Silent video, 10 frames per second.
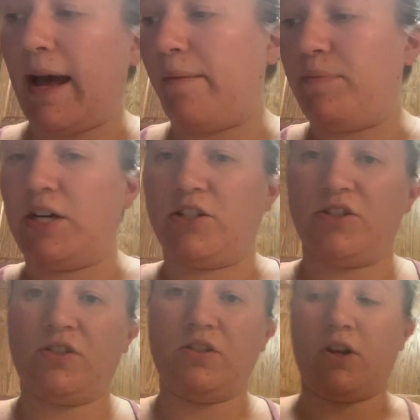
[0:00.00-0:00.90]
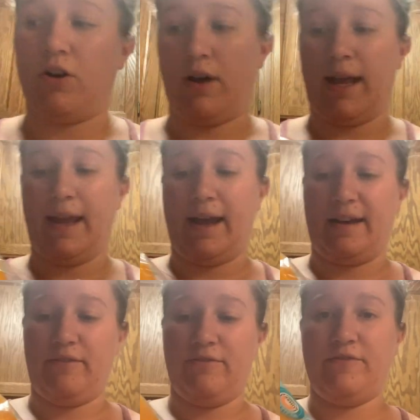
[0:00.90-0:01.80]
peppers. So I
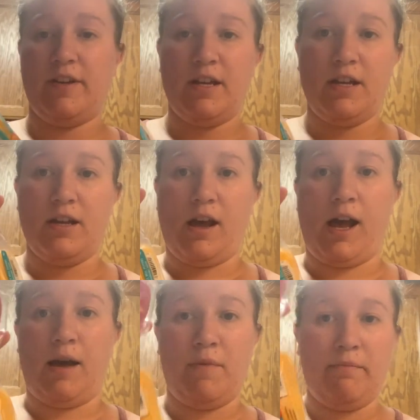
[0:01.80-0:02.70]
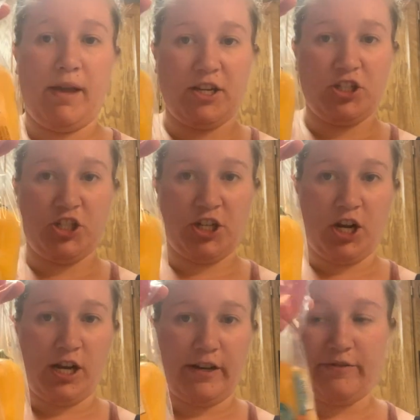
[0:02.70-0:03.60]
have um, a
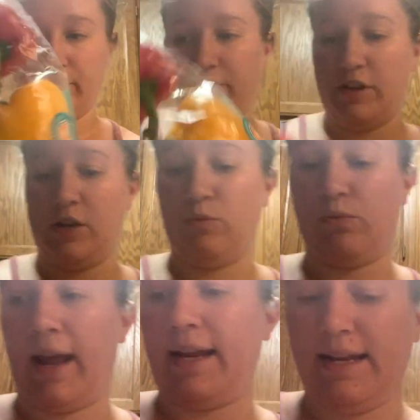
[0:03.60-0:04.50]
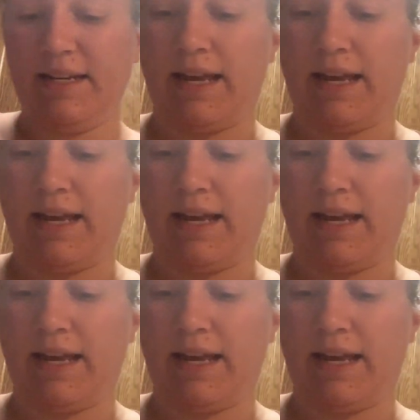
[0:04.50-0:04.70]
mixture of red and